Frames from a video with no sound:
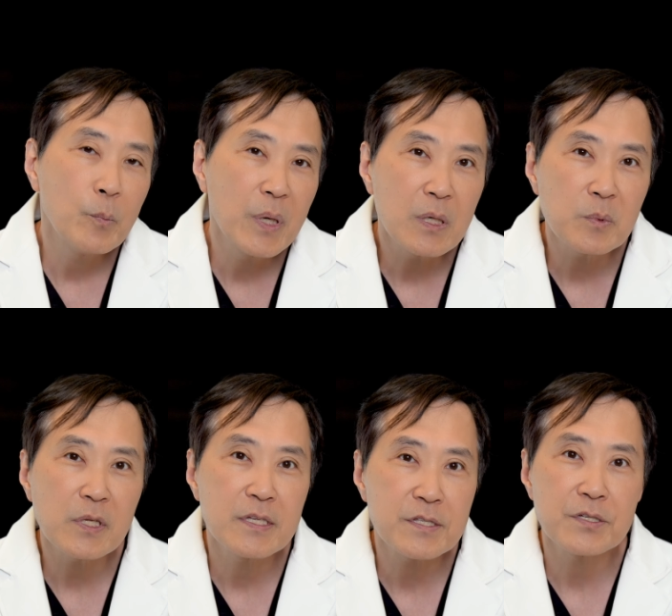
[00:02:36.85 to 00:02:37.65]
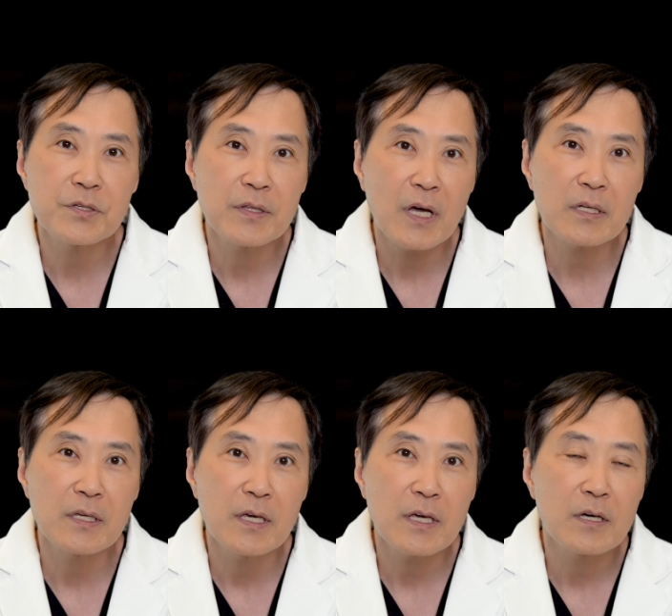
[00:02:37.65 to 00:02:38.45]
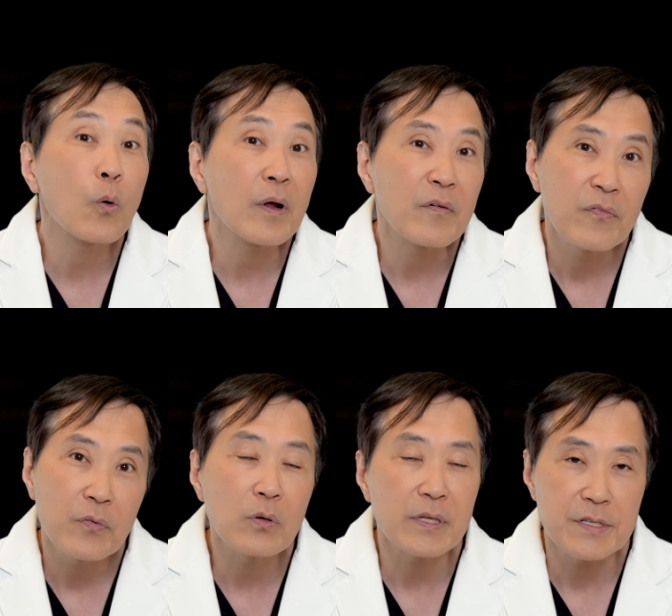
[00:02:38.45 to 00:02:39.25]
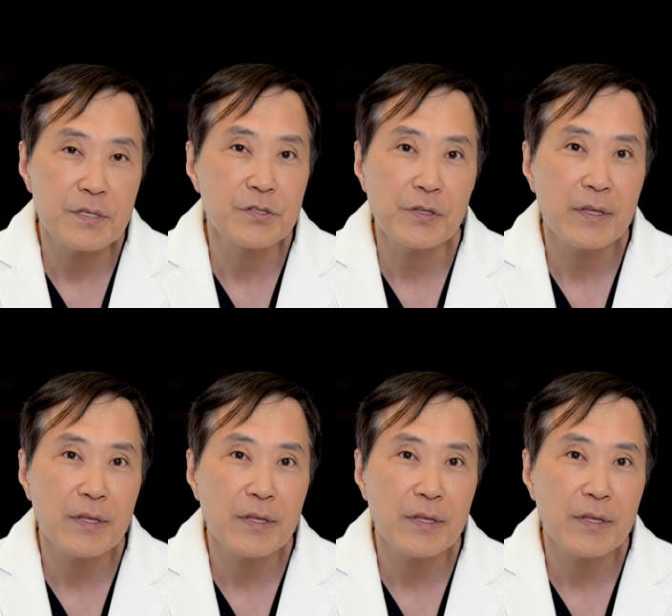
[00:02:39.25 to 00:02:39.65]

minimal incision technique, or a full incision